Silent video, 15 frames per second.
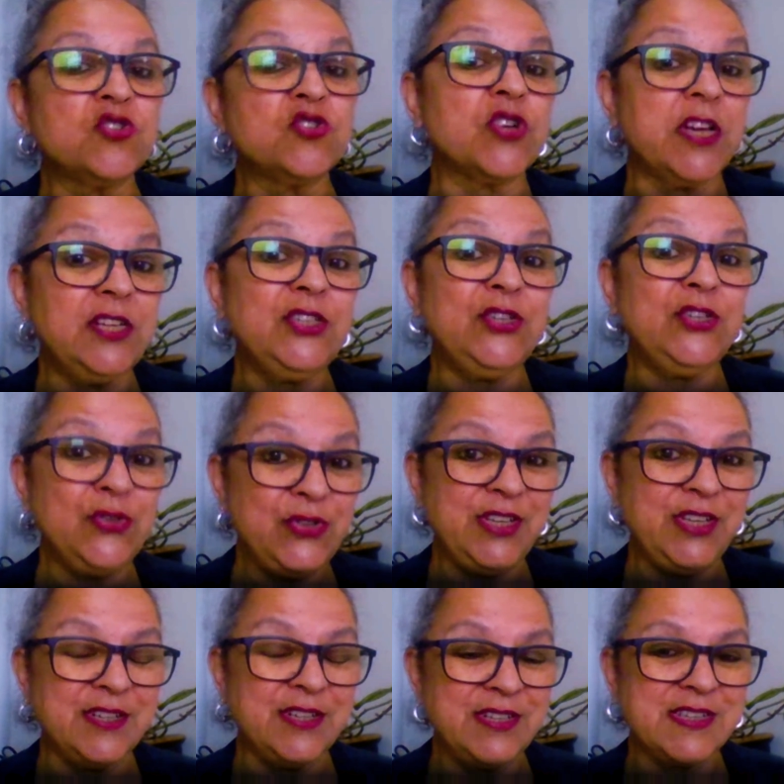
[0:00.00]
trade
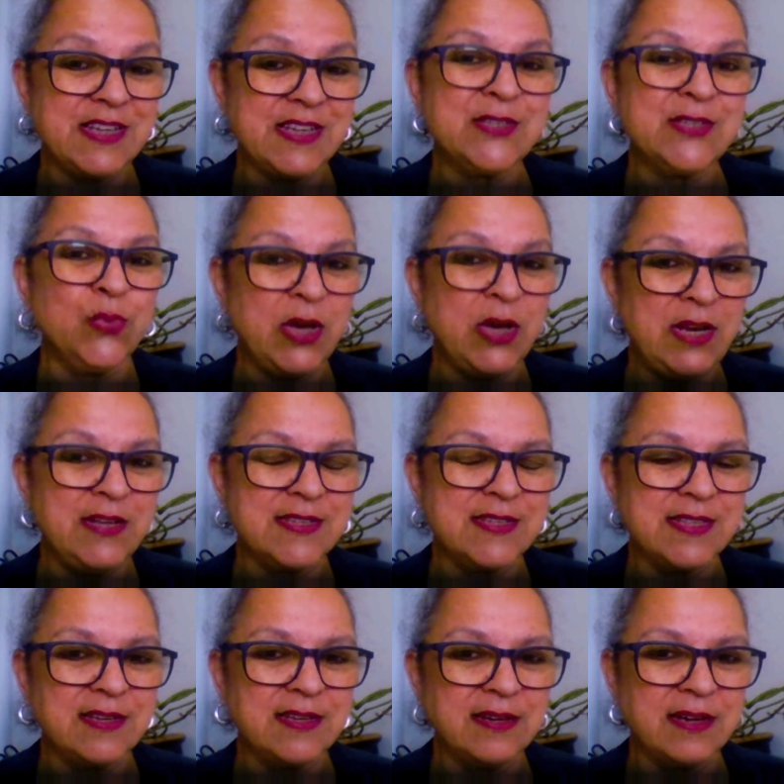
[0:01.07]
unions as well as
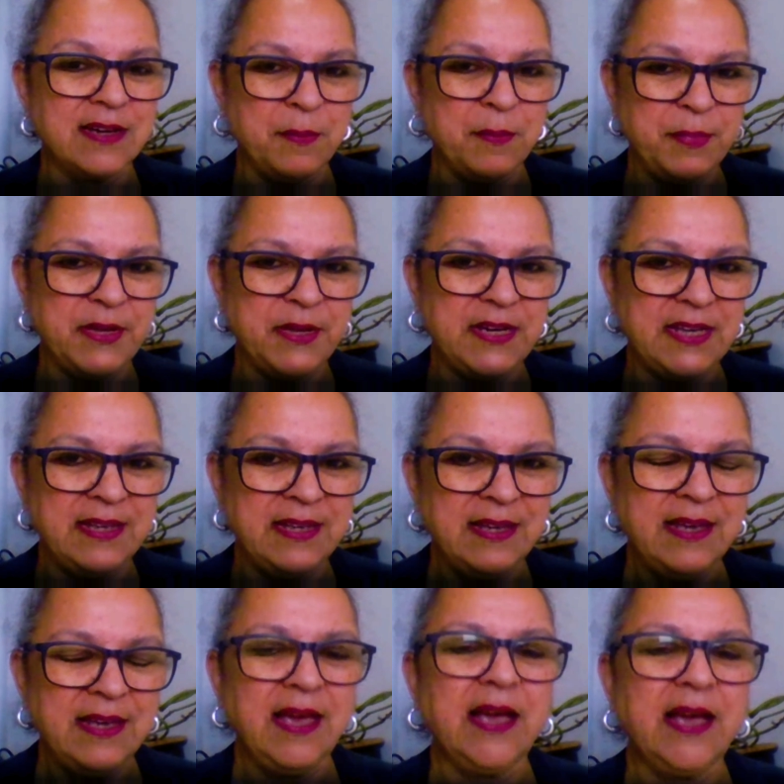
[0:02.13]
the company.
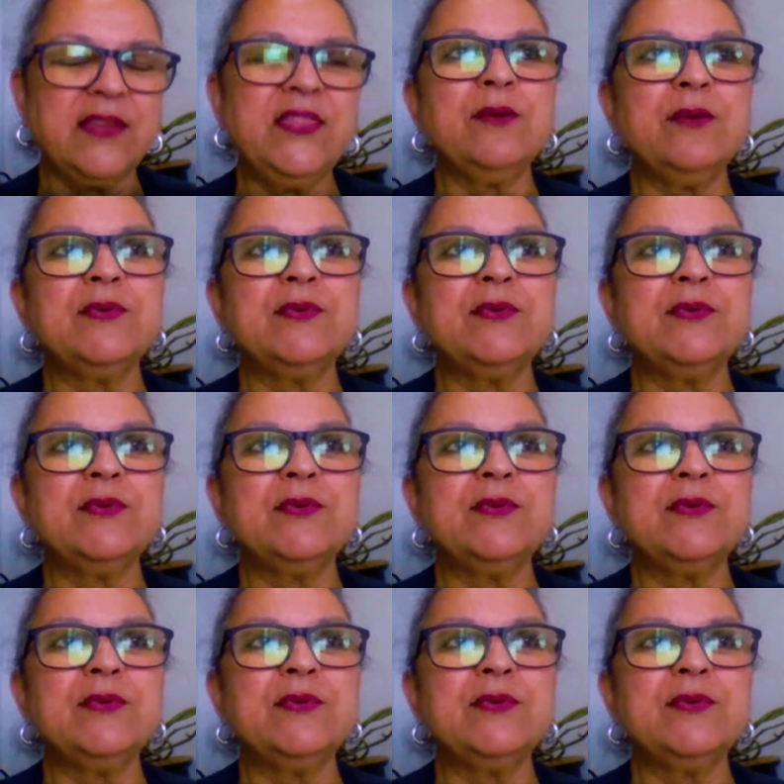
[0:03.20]
And they were